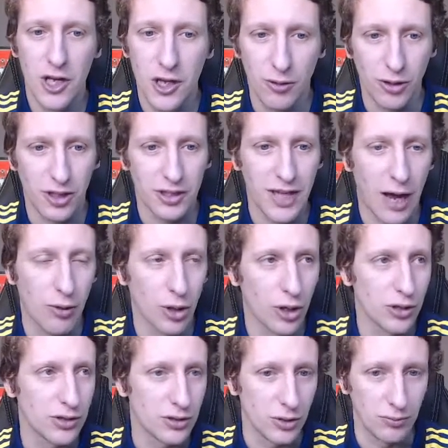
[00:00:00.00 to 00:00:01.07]
I'm going to
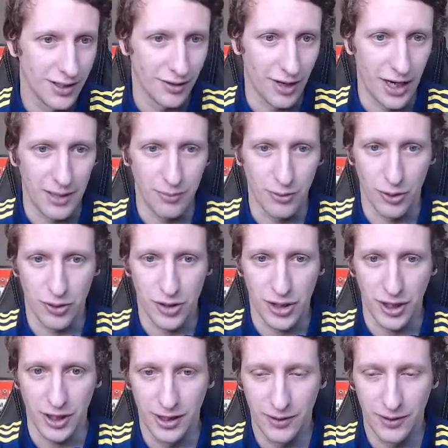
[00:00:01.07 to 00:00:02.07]
download some. All right, Marucci.